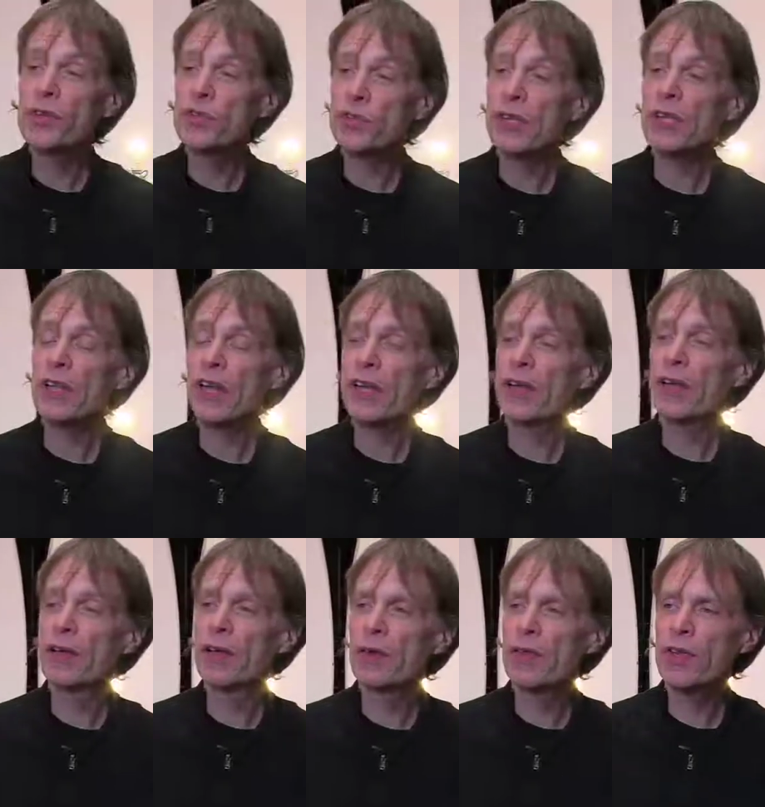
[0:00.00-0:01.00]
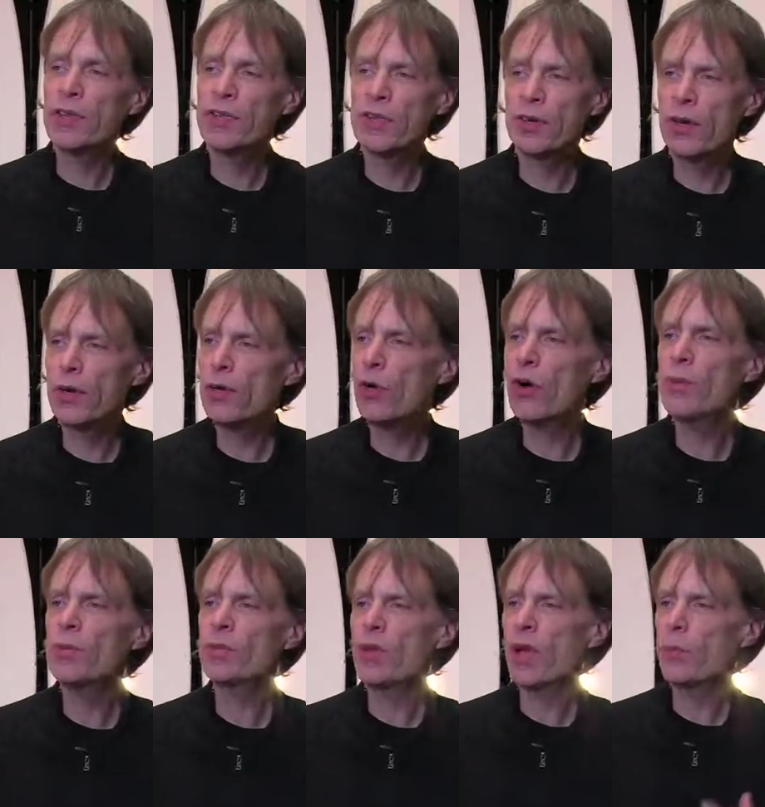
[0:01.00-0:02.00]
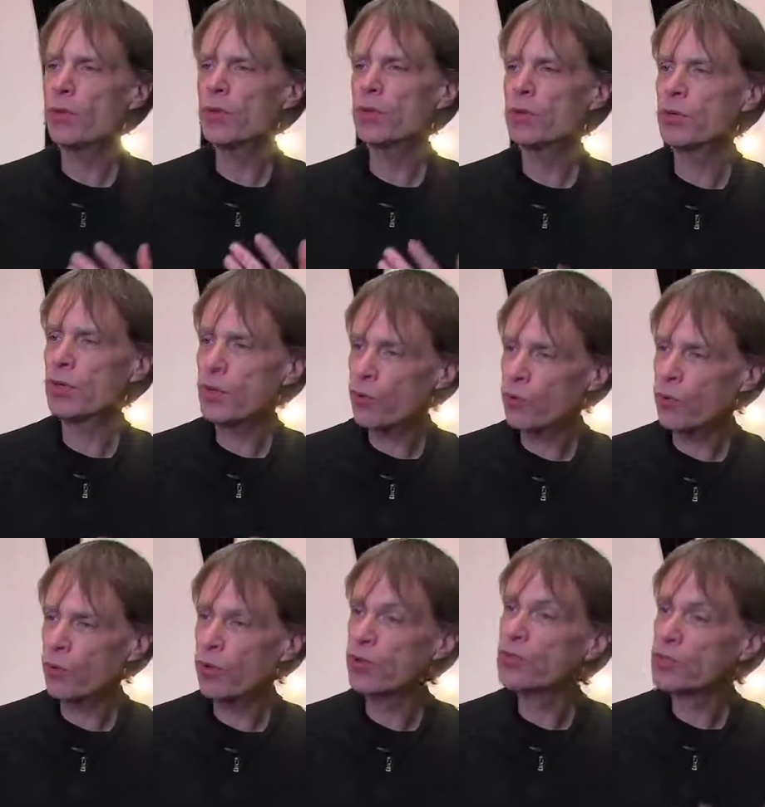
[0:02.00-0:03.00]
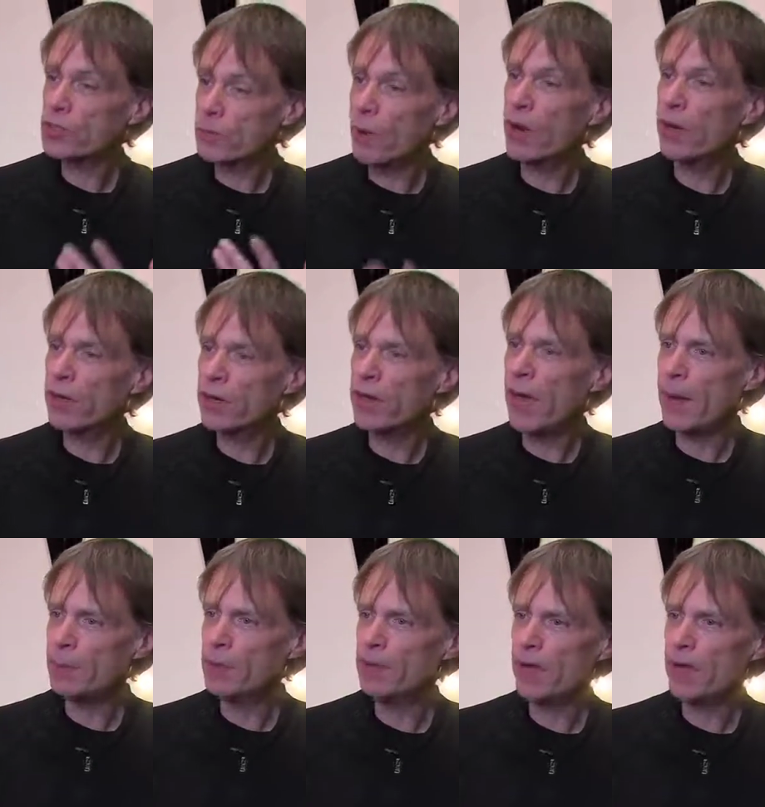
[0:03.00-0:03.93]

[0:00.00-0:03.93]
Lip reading: street lighting, there's an enormous opportunity for smart adaptive